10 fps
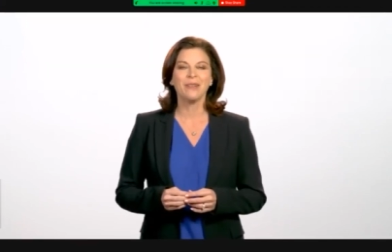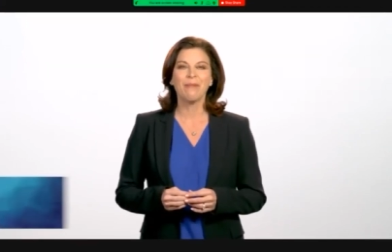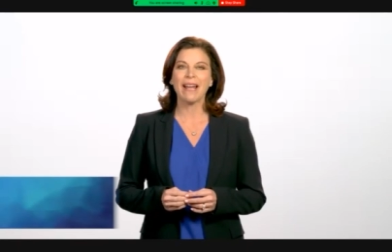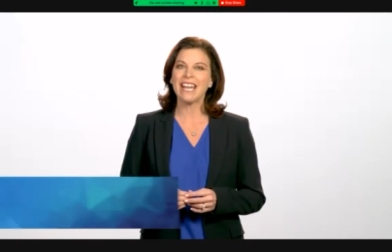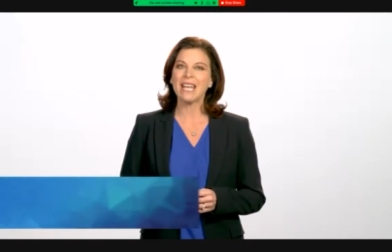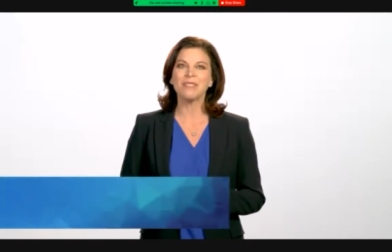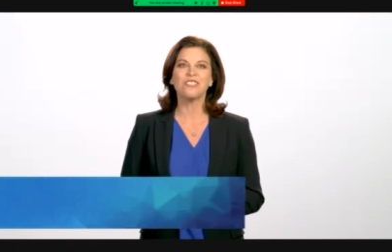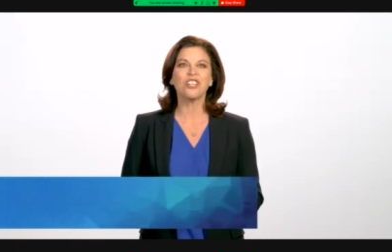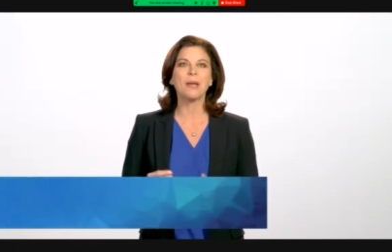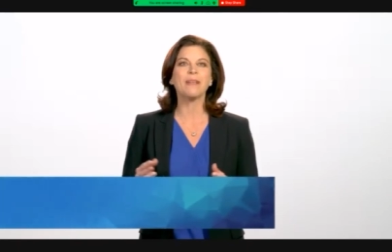My name
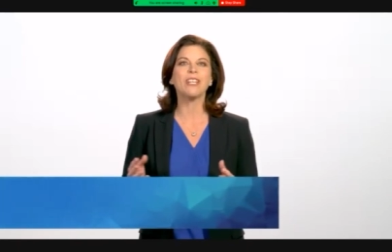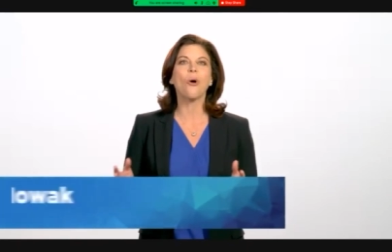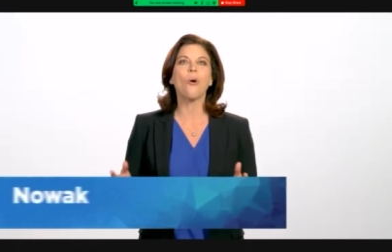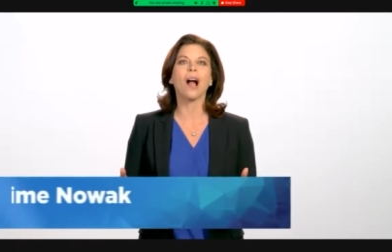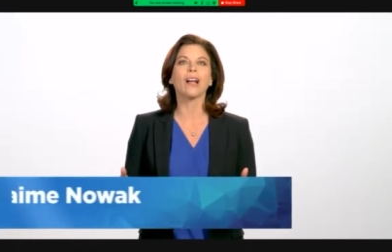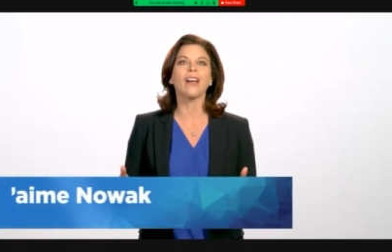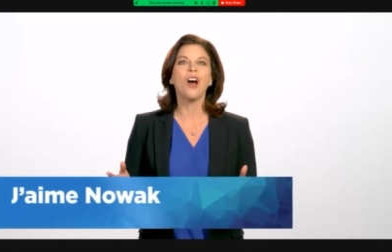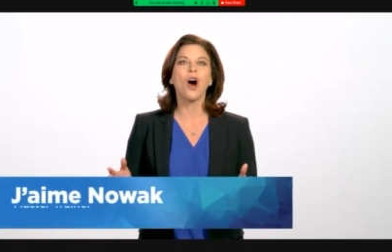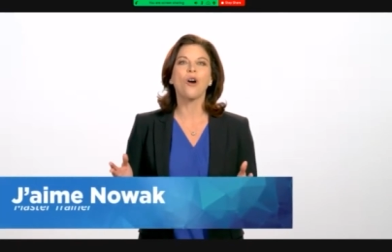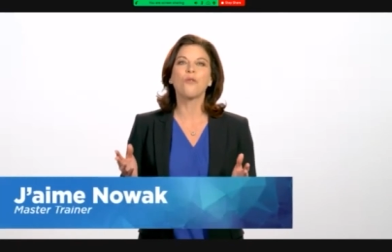is Jamie Nowak,
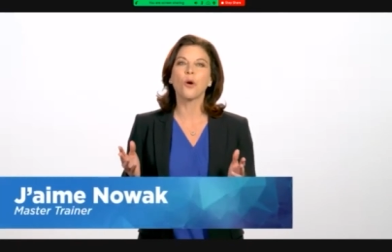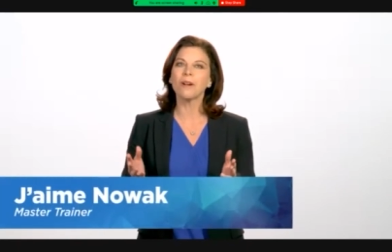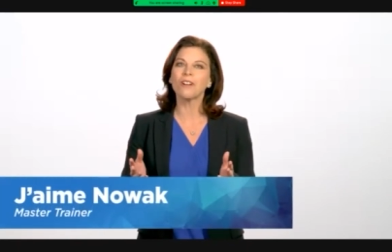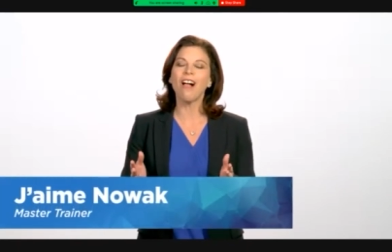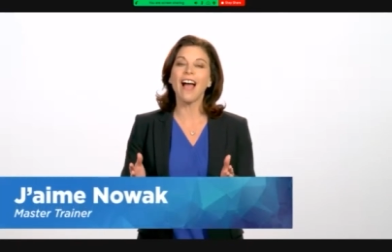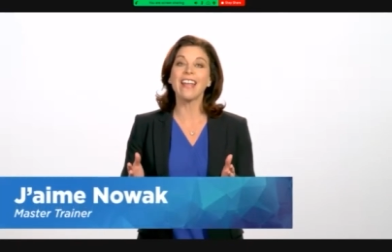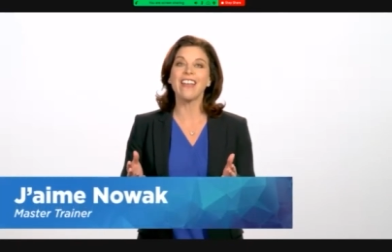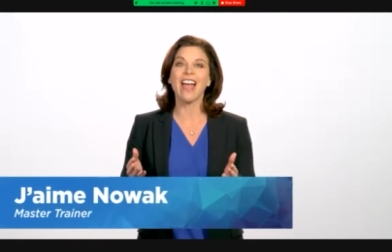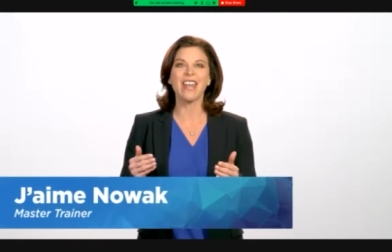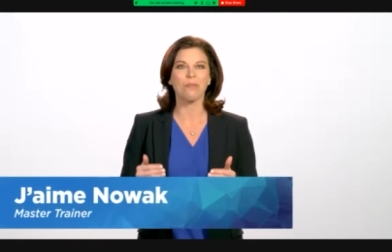a former
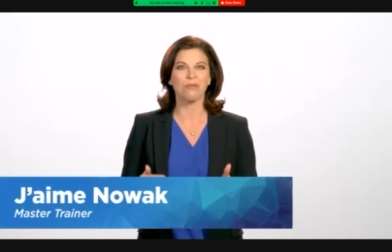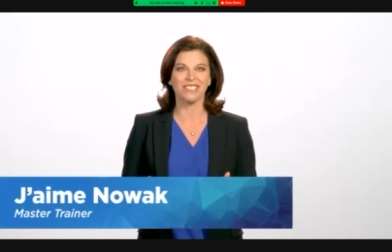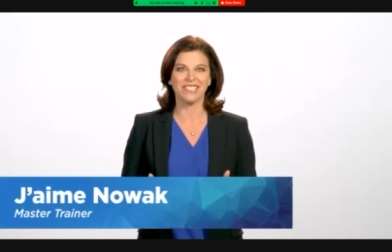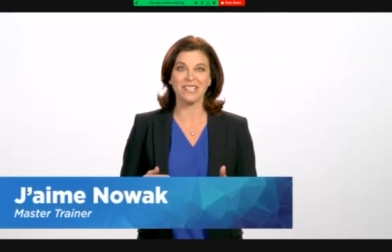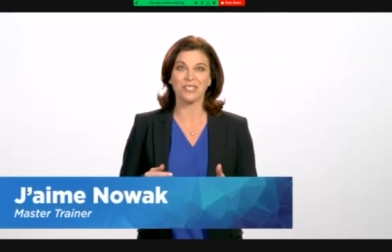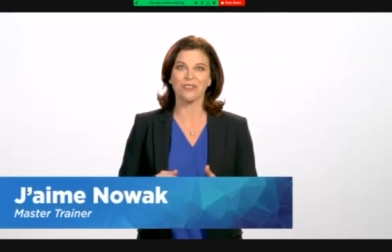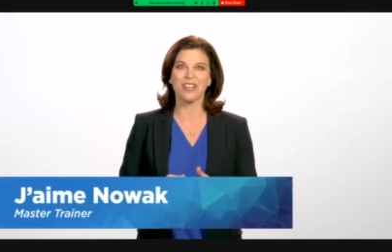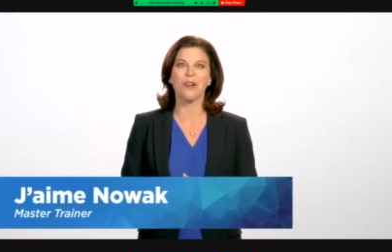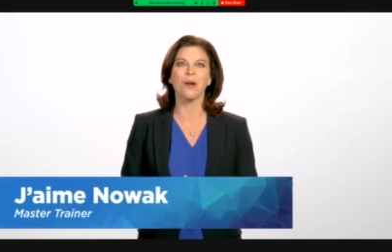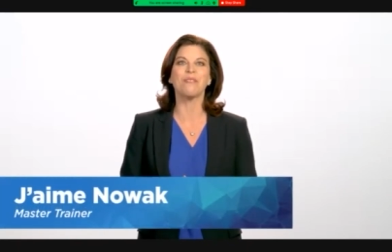client and now presenter
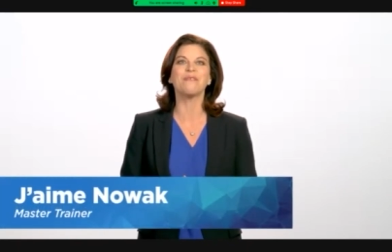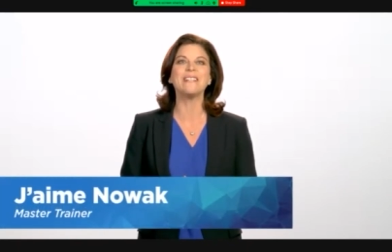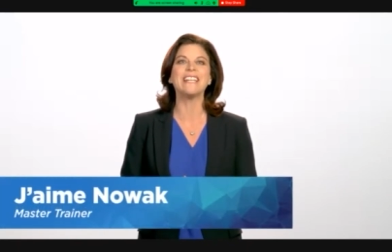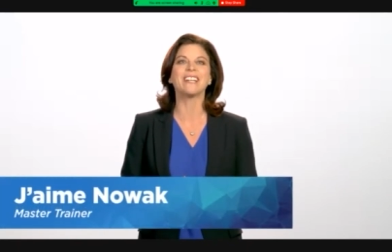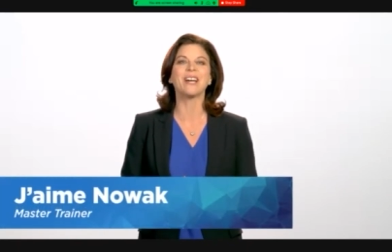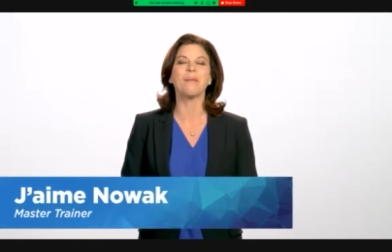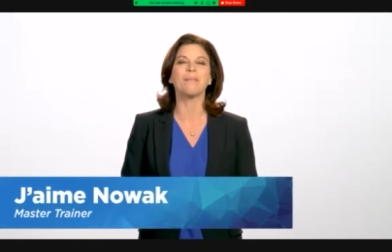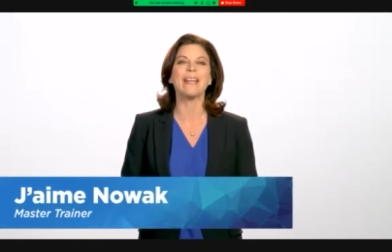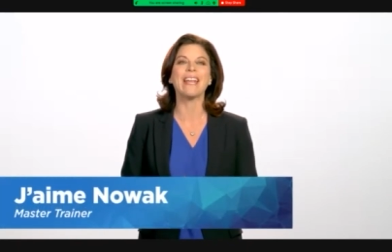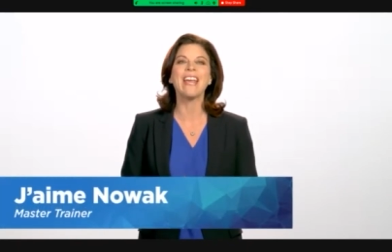here at Buffini &
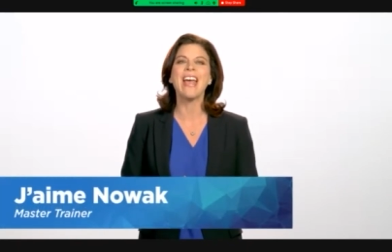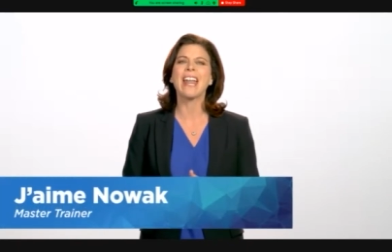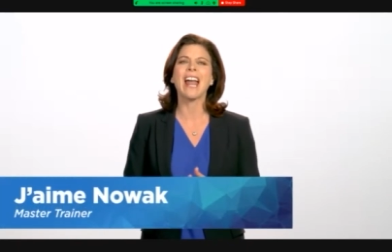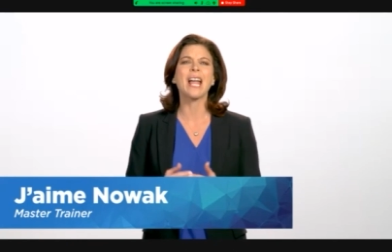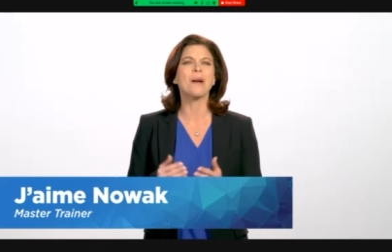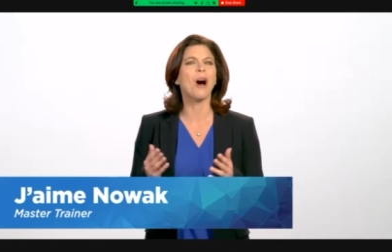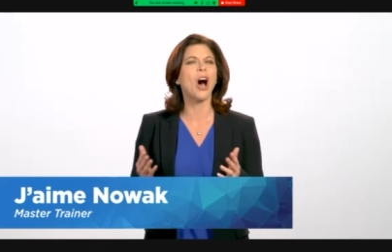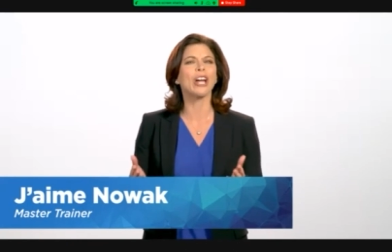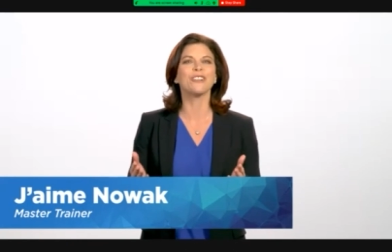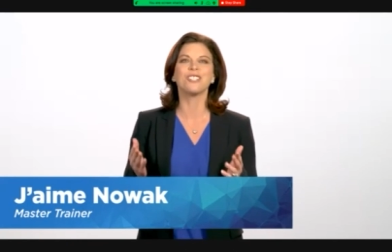Company, and I am
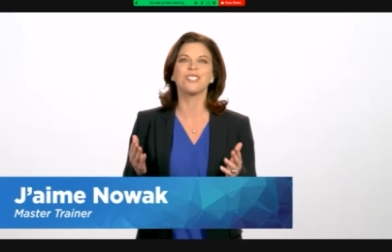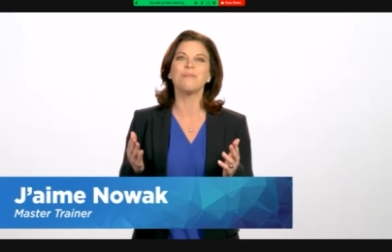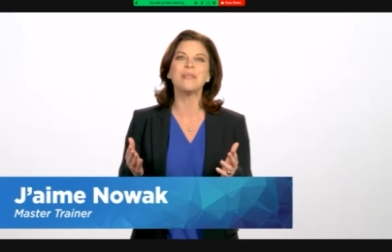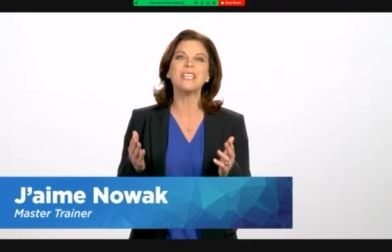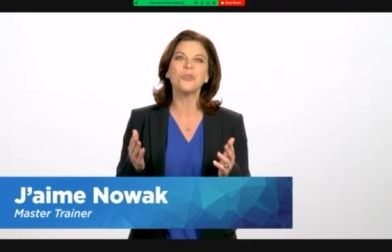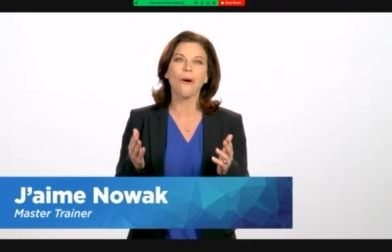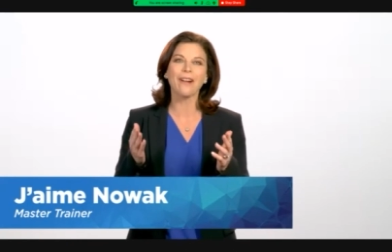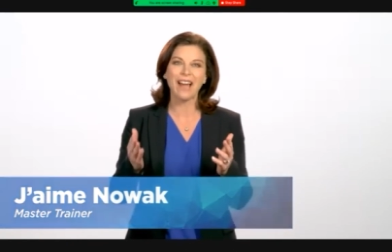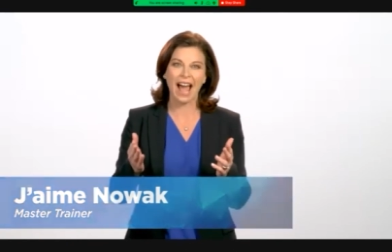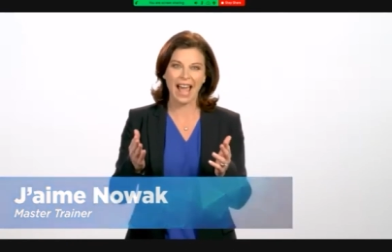honored to be
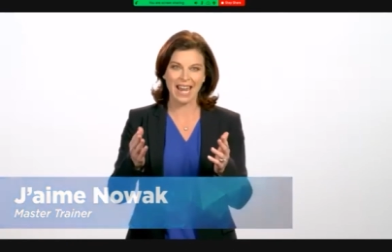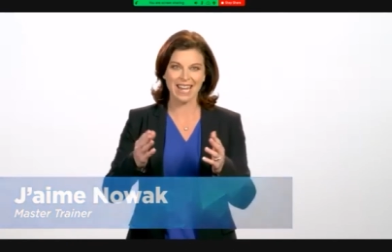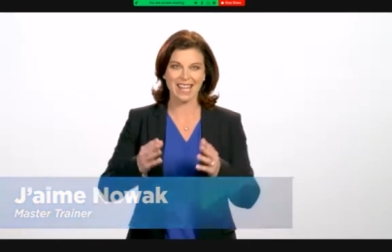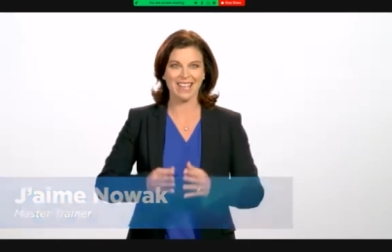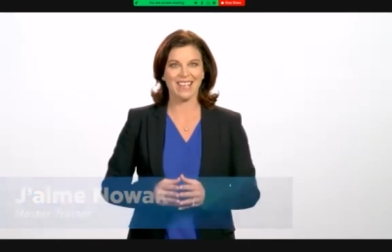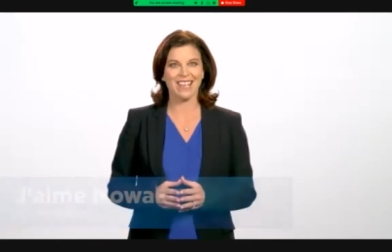your guide.